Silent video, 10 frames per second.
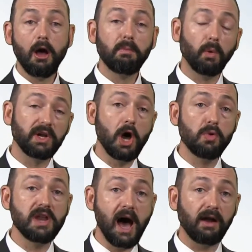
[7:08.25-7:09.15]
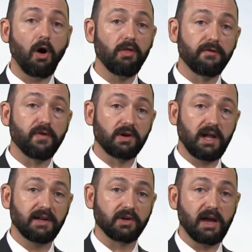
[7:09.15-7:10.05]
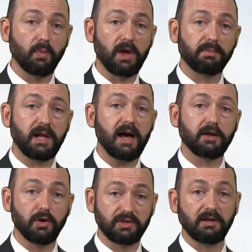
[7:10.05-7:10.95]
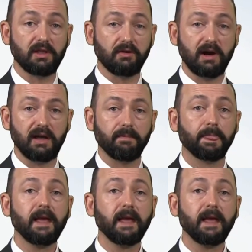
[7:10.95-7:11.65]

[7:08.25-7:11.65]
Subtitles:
But we know not all the fertilizer N we apply goes into the grain.